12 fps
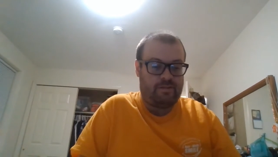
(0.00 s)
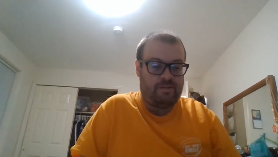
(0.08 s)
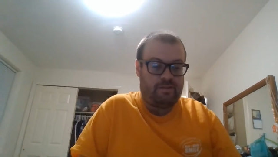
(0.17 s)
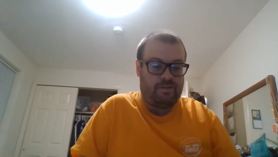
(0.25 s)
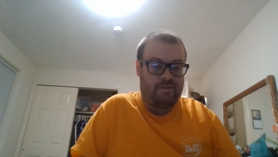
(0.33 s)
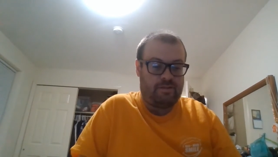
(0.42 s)

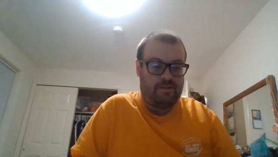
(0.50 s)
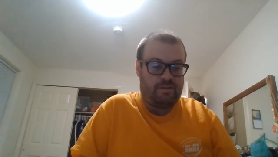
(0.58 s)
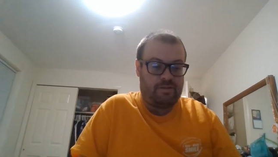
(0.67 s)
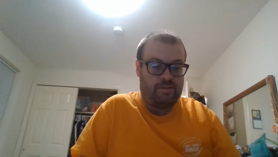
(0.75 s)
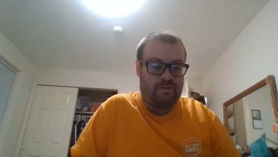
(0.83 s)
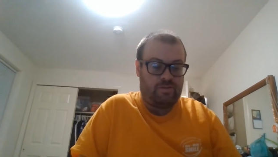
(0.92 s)

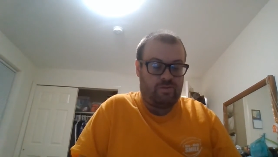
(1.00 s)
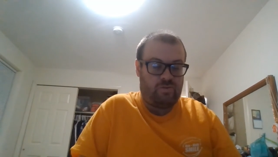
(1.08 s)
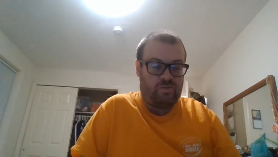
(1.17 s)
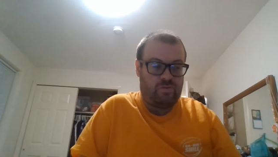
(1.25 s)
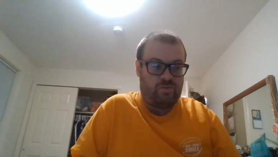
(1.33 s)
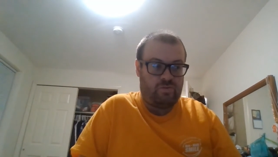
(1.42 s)

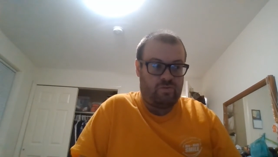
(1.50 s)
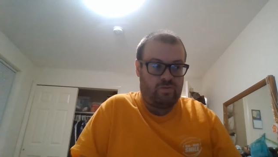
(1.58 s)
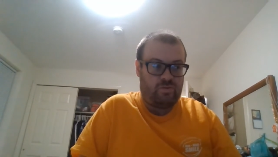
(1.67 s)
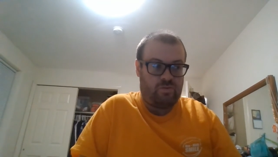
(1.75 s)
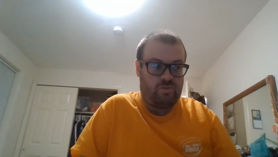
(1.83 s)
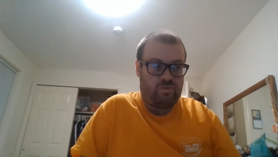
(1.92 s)

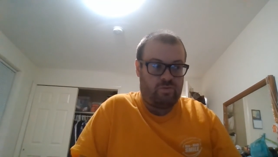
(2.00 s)
Nobody speaks.